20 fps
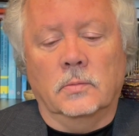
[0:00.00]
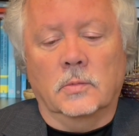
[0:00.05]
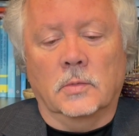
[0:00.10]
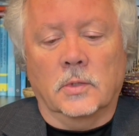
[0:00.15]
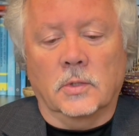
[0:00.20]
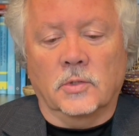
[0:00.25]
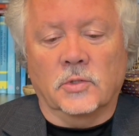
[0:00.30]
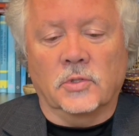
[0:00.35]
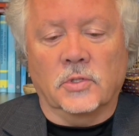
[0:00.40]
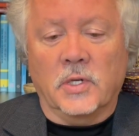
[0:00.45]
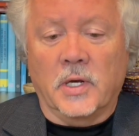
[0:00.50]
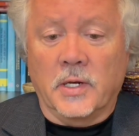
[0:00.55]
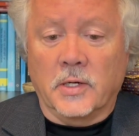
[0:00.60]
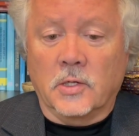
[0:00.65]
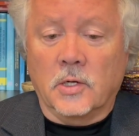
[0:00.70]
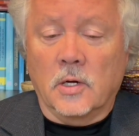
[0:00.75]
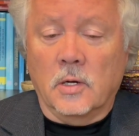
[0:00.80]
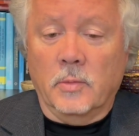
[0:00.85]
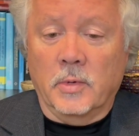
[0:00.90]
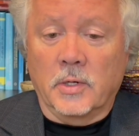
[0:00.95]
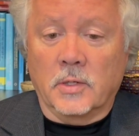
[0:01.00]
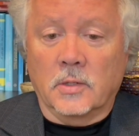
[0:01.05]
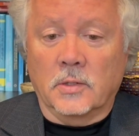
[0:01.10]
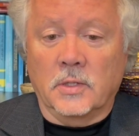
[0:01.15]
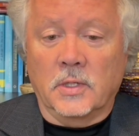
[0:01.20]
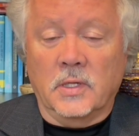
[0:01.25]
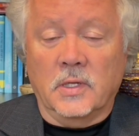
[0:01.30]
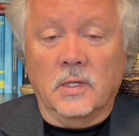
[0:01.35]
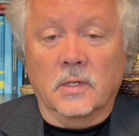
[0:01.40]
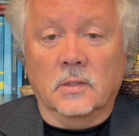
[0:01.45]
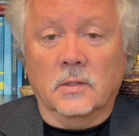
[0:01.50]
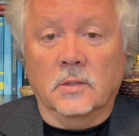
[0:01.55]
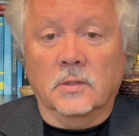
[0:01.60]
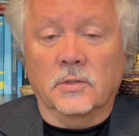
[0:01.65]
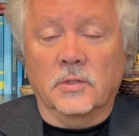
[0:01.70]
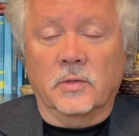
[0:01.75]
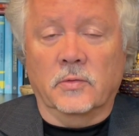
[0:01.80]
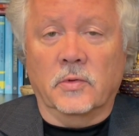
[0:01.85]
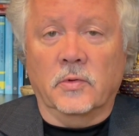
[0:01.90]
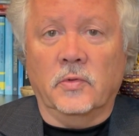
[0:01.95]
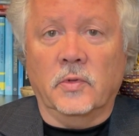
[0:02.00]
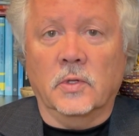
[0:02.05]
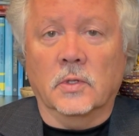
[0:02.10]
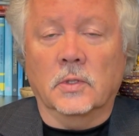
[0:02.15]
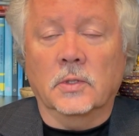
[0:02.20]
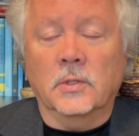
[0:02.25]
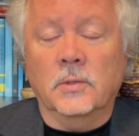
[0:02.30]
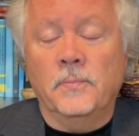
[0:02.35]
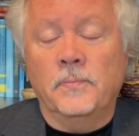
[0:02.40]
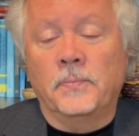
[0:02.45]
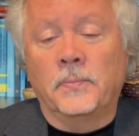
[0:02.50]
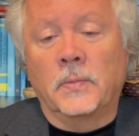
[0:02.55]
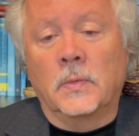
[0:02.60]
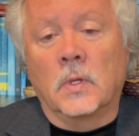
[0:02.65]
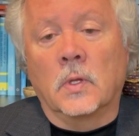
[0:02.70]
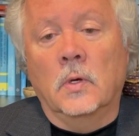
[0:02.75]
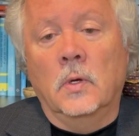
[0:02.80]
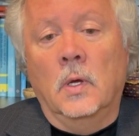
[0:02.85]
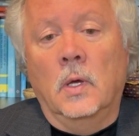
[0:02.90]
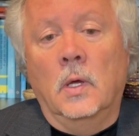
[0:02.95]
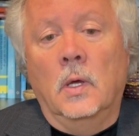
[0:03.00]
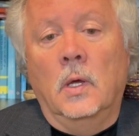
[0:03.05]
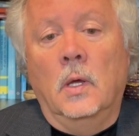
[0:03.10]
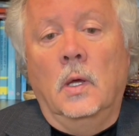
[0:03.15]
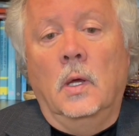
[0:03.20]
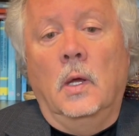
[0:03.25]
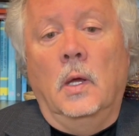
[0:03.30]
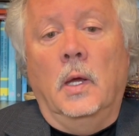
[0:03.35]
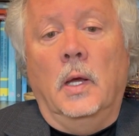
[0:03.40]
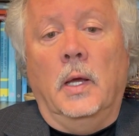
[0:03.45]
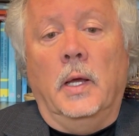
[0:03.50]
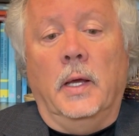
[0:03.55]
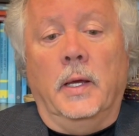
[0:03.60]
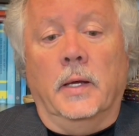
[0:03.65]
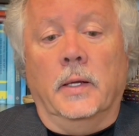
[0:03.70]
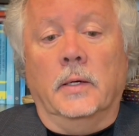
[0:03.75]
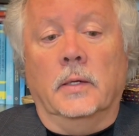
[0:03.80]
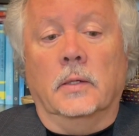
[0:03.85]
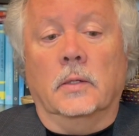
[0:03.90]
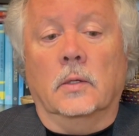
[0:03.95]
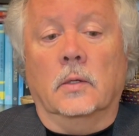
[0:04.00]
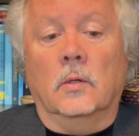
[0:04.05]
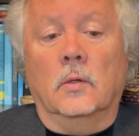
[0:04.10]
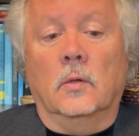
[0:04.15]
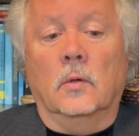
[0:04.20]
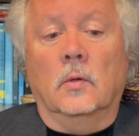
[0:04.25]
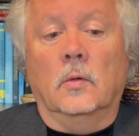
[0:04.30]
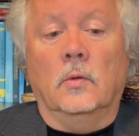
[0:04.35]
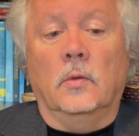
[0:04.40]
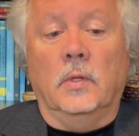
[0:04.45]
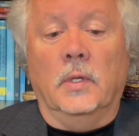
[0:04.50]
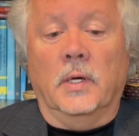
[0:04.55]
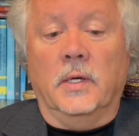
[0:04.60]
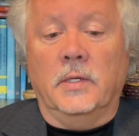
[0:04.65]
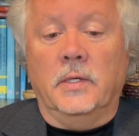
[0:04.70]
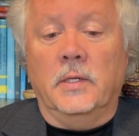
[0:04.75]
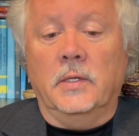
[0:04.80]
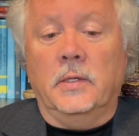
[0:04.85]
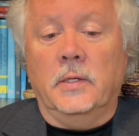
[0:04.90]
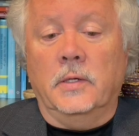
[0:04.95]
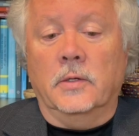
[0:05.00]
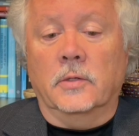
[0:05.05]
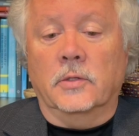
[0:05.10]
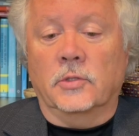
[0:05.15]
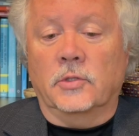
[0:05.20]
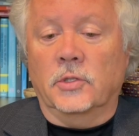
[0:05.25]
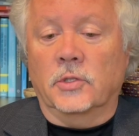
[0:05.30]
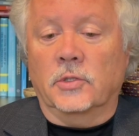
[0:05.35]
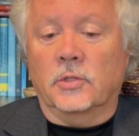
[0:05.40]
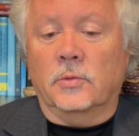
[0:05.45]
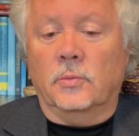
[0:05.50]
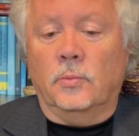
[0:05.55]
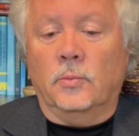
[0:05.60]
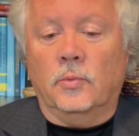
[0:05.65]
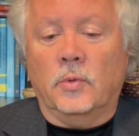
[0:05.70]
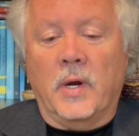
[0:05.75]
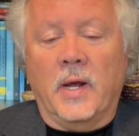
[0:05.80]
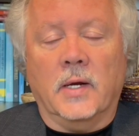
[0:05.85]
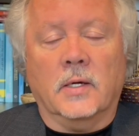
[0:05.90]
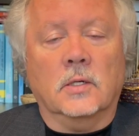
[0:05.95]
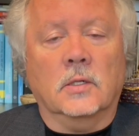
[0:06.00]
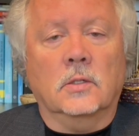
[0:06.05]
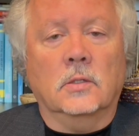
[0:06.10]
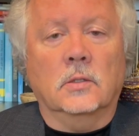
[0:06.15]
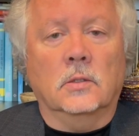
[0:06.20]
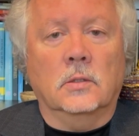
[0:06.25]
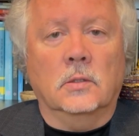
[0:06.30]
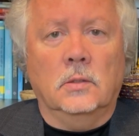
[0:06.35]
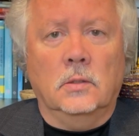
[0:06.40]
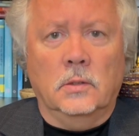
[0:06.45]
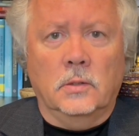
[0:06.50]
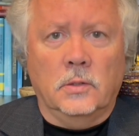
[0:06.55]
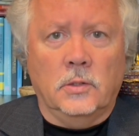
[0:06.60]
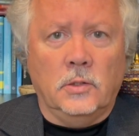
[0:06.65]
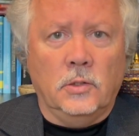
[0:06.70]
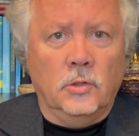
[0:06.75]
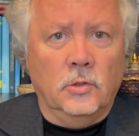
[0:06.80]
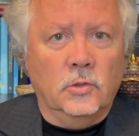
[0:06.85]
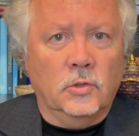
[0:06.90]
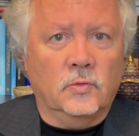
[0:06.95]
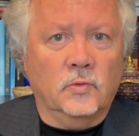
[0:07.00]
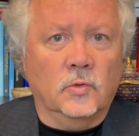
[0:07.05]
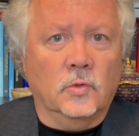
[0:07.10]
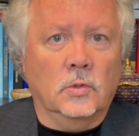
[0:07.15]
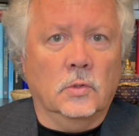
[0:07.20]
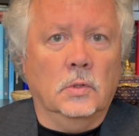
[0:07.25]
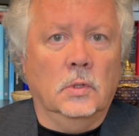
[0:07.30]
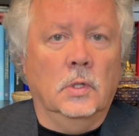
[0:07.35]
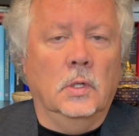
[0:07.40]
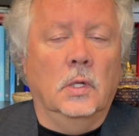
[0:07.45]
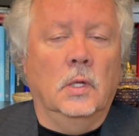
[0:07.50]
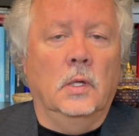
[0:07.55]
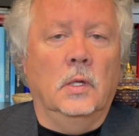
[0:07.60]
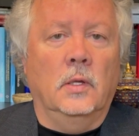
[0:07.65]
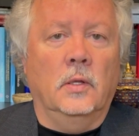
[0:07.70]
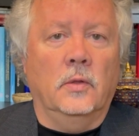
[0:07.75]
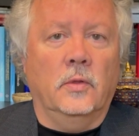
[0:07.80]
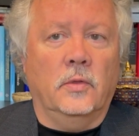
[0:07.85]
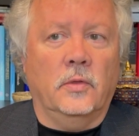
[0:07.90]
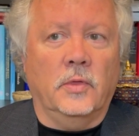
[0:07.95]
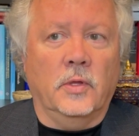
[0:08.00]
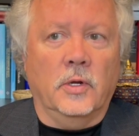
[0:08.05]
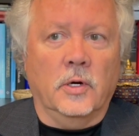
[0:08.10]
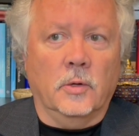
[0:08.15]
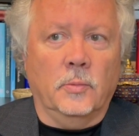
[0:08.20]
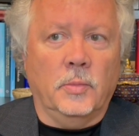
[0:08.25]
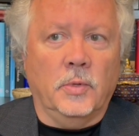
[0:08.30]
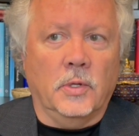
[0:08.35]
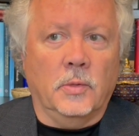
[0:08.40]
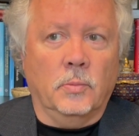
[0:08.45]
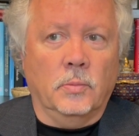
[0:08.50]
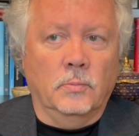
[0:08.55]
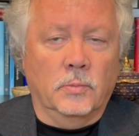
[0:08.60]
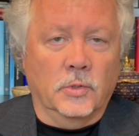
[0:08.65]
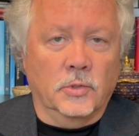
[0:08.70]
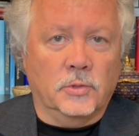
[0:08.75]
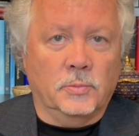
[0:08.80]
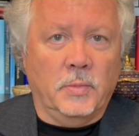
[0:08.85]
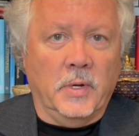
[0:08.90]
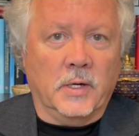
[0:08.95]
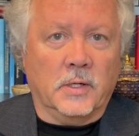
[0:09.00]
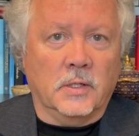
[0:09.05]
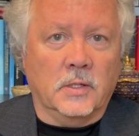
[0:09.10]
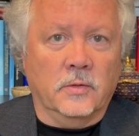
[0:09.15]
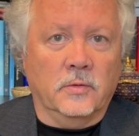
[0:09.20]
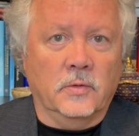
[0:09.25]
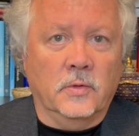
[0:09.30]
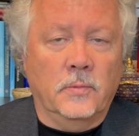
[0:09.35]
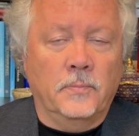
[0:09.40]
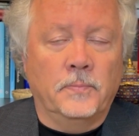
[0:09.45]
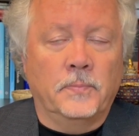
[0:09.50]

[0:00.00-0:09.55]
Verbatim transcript: little side comment on the ills of the field. And the idea here is just practical, useful therapy perspective.